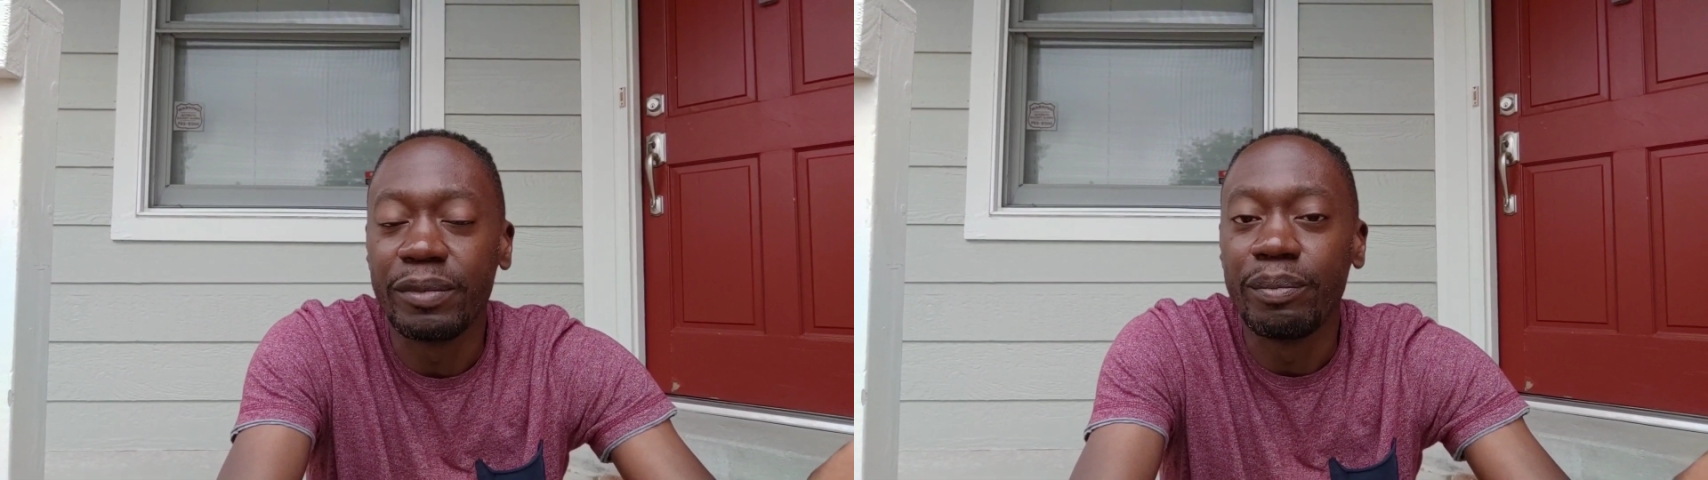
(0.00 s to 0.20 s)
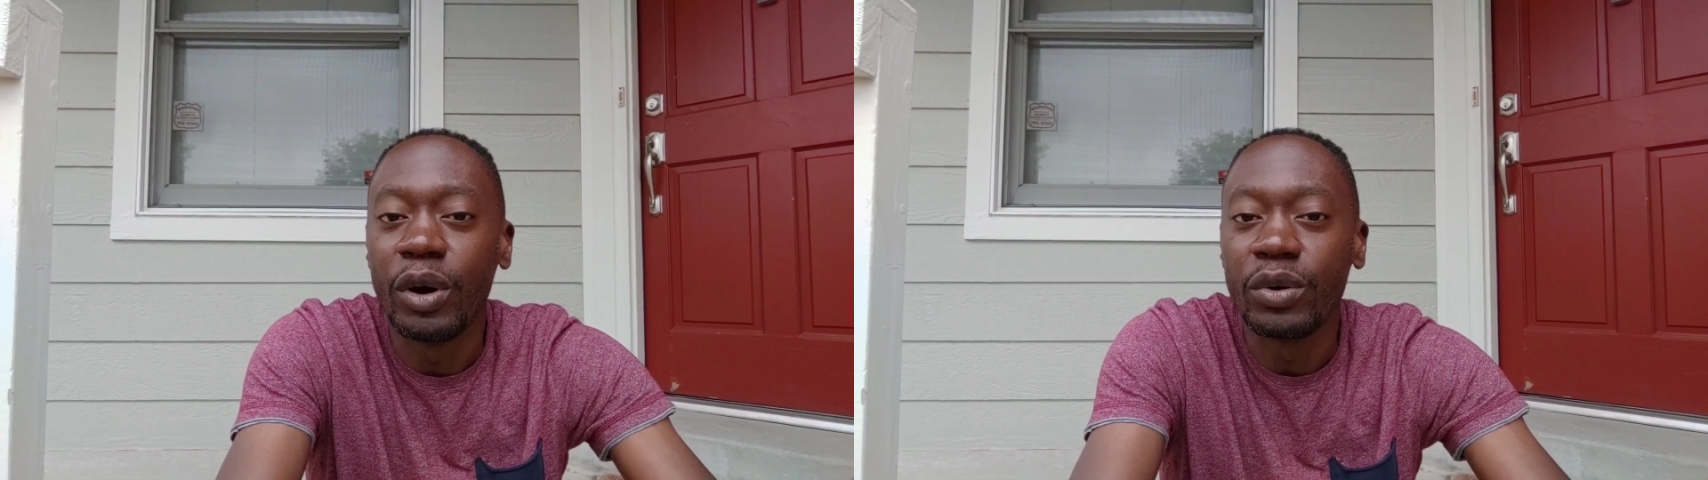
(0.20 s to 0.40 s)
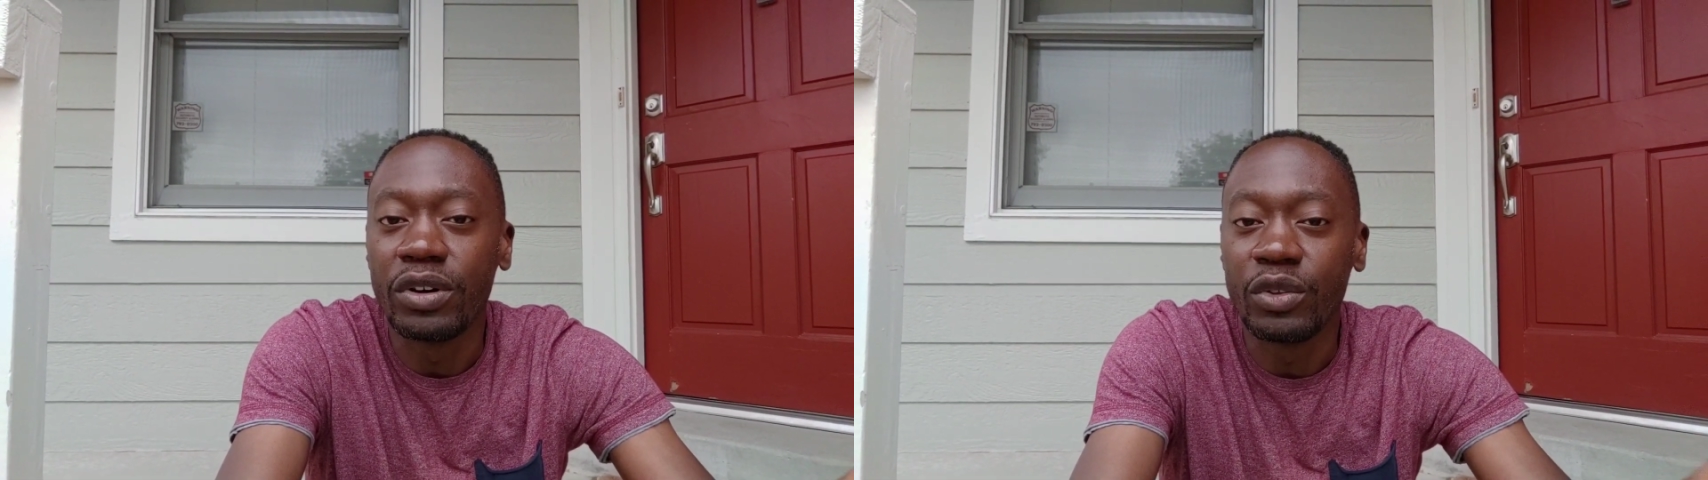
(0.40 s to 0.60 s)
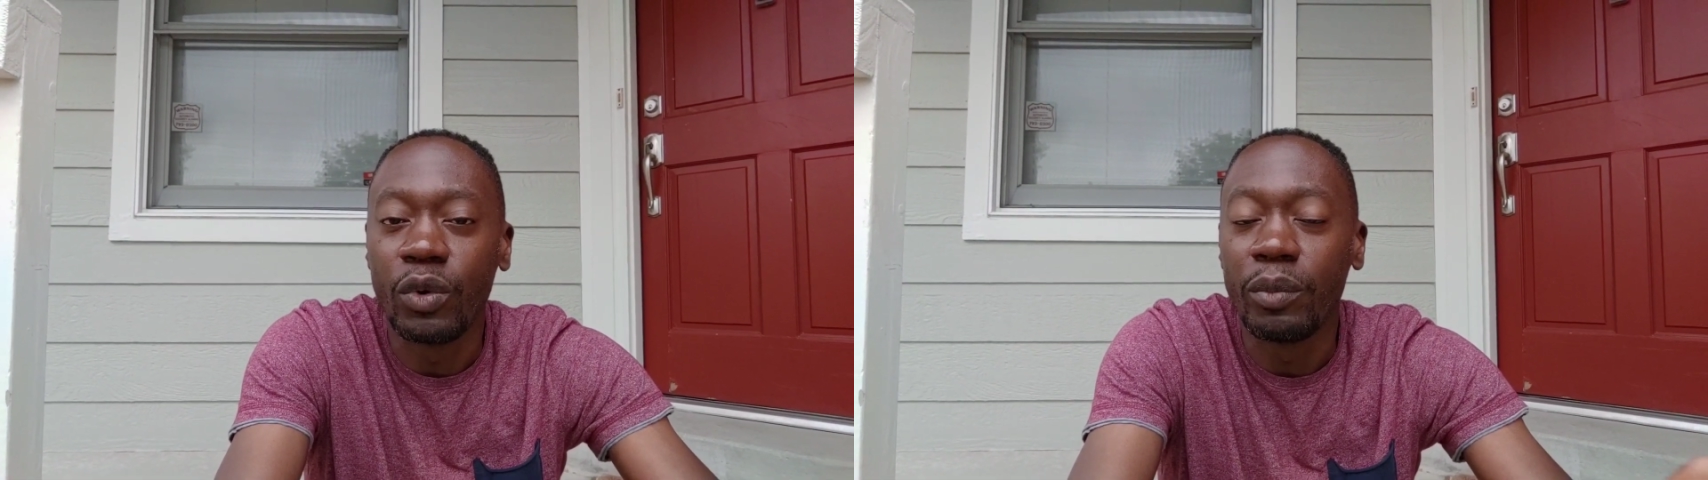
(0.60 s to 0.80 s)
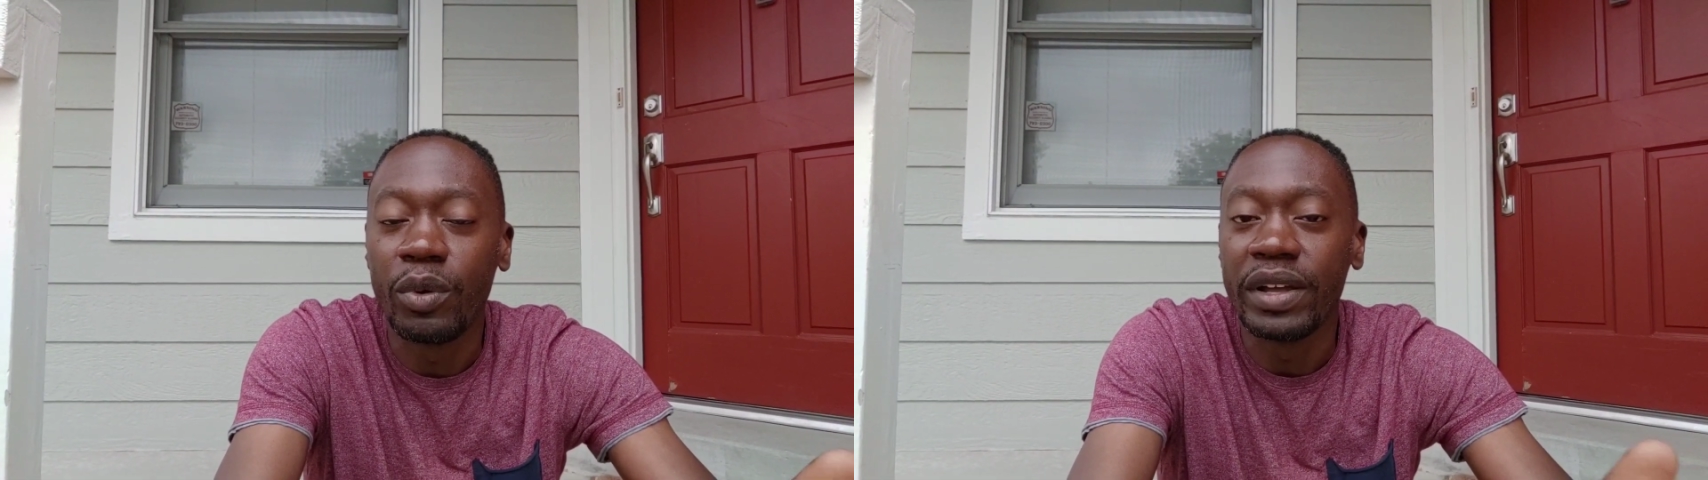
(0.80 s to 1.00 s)
motor, the
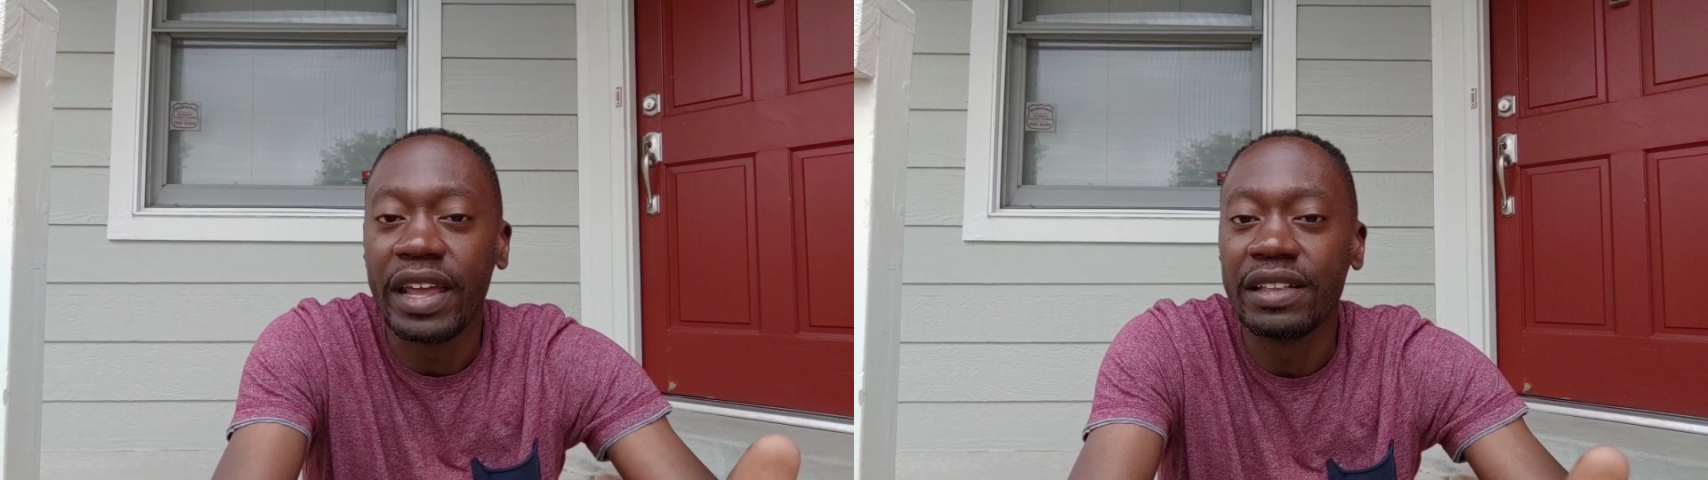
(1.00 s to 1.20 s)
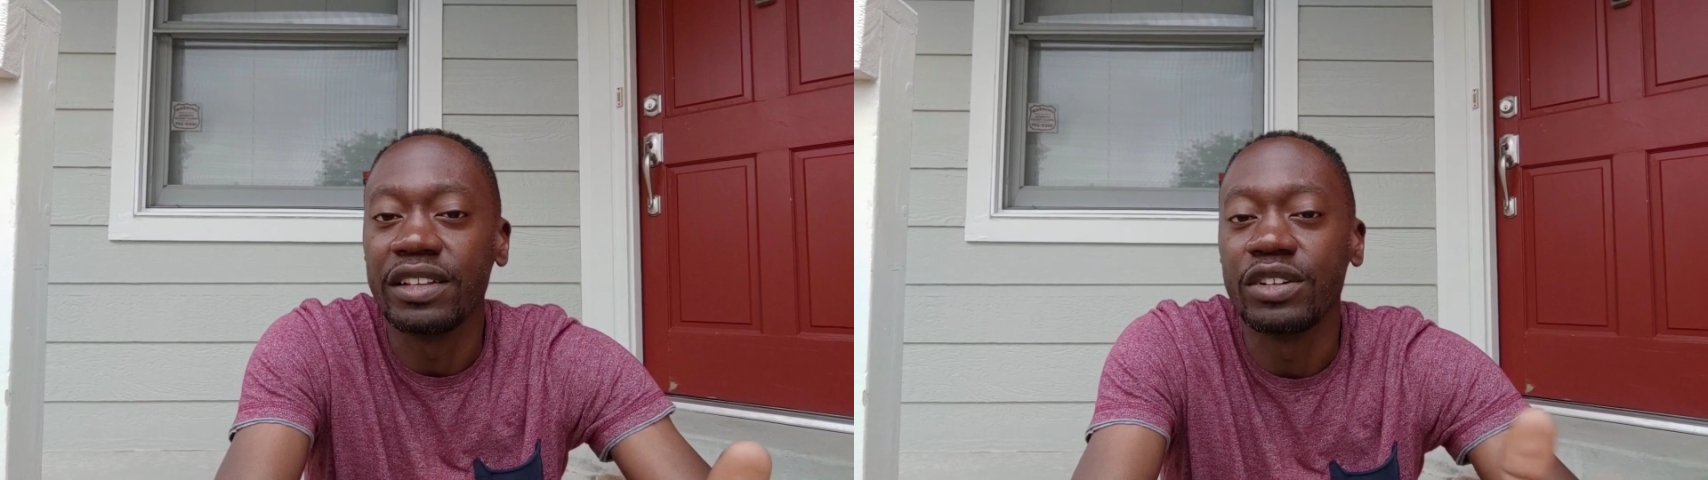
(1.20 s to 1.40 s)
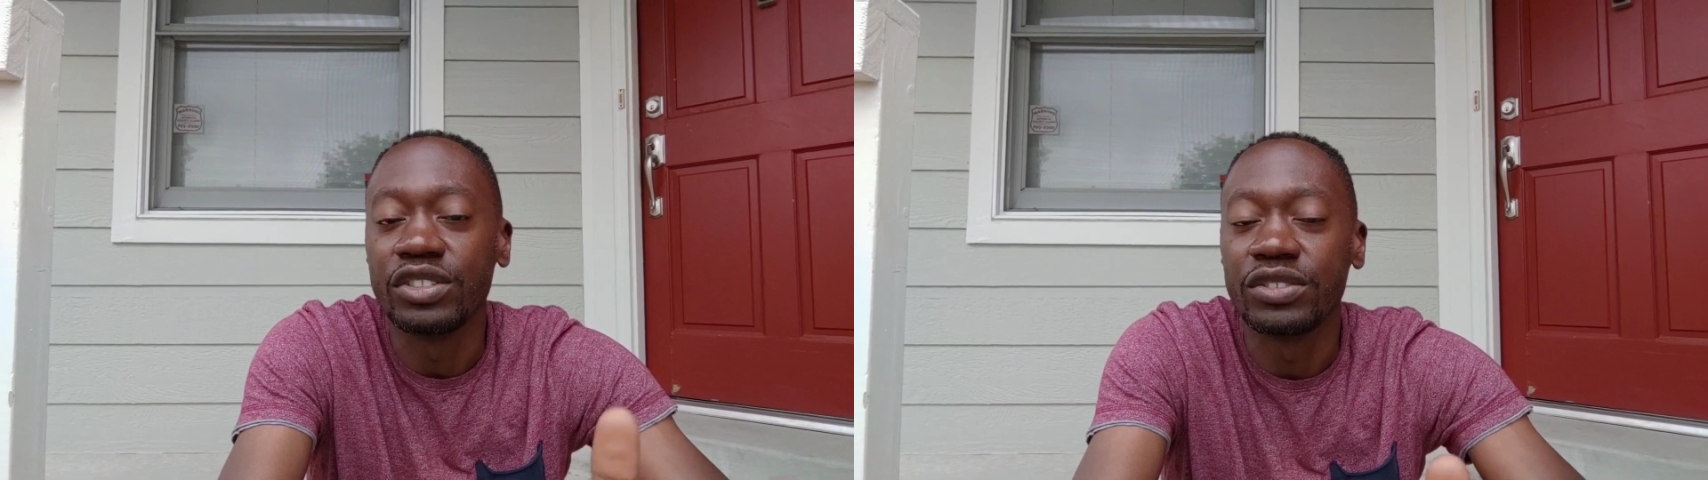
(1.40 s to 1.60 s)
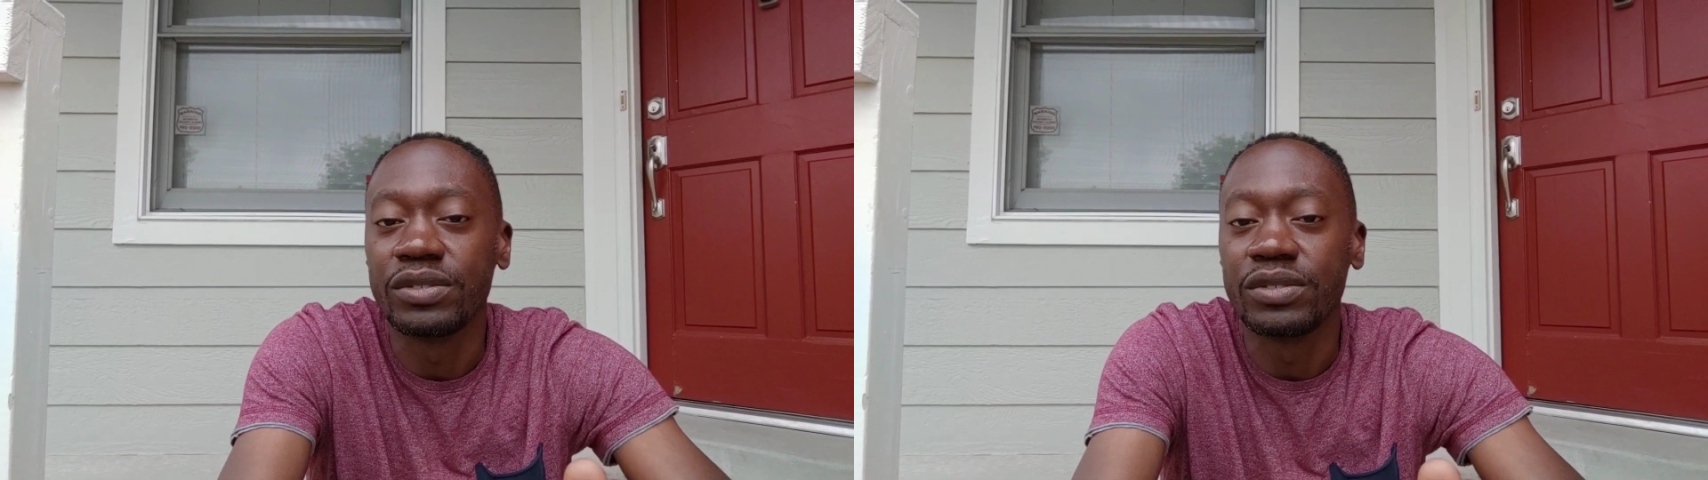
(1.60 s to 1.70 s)
1.8 liter